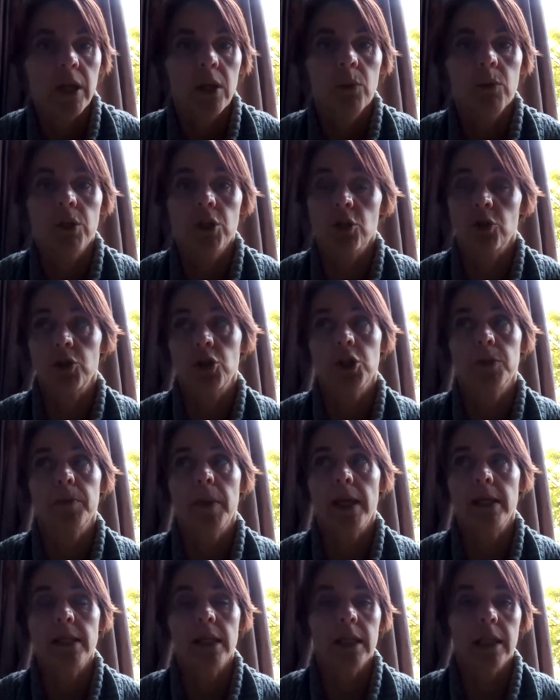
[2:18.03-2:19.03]
which will just
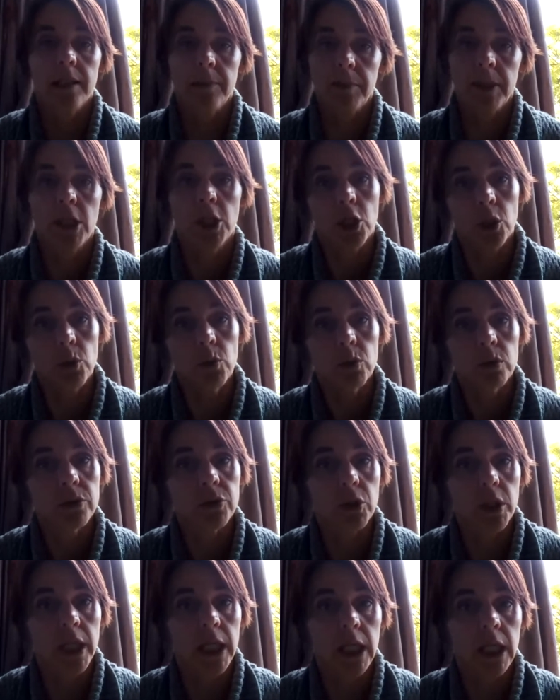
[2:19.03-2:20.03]
basically be you
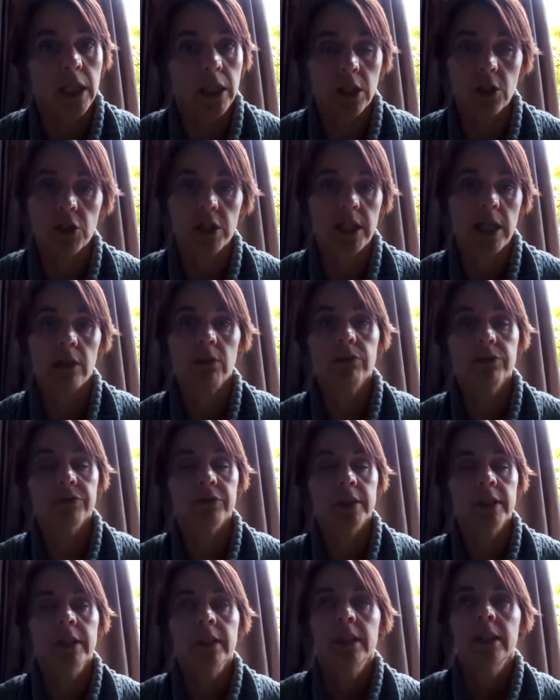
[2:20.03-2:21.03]
looking at yourself.
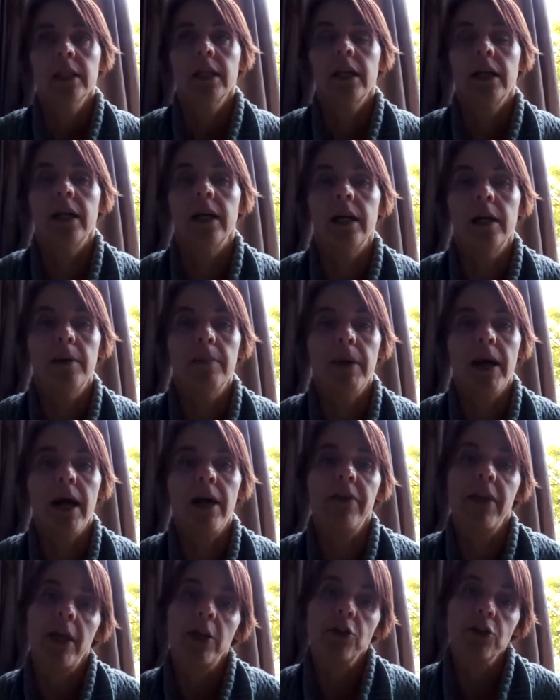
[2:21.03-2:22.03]

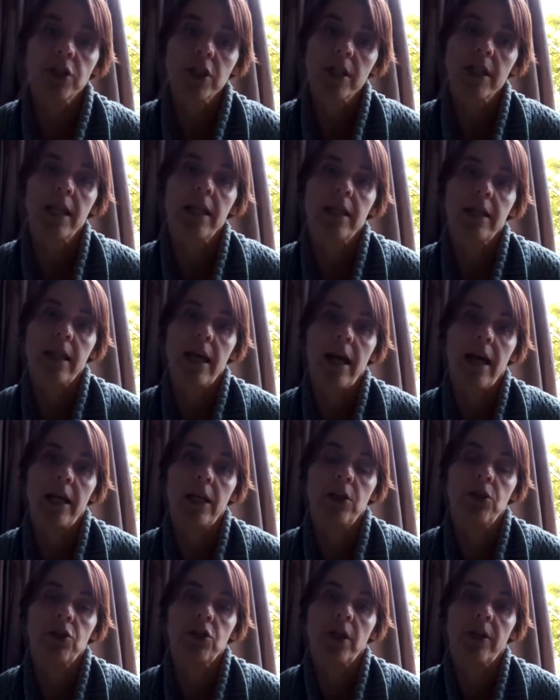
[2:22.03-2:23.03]
And then underneath
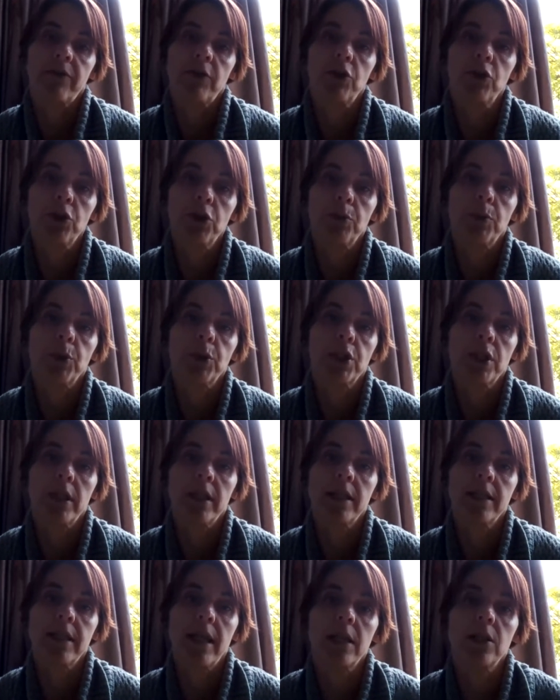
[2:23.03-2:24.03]
that, you should have another button
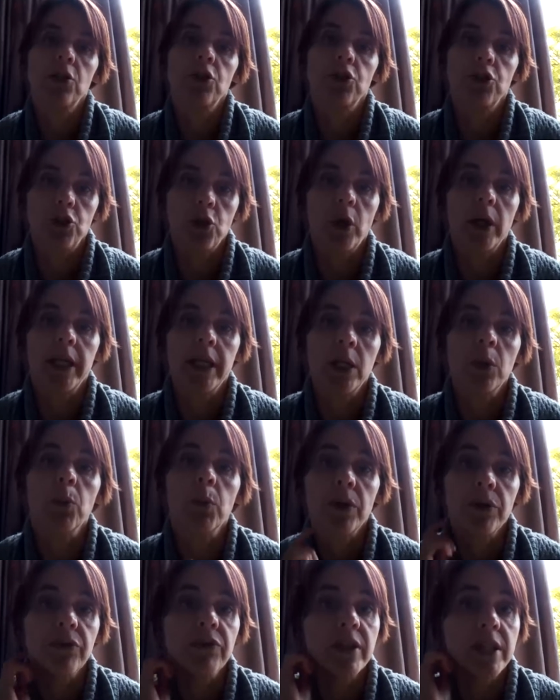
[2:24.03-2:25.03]
that says join
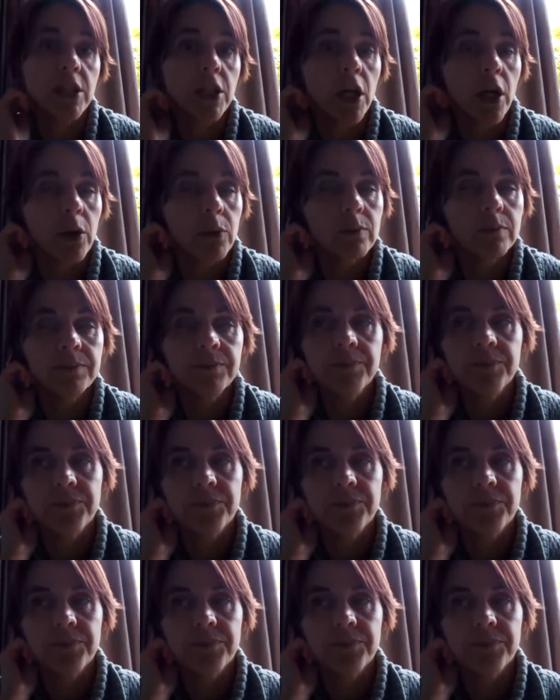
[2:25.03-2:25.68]
with video.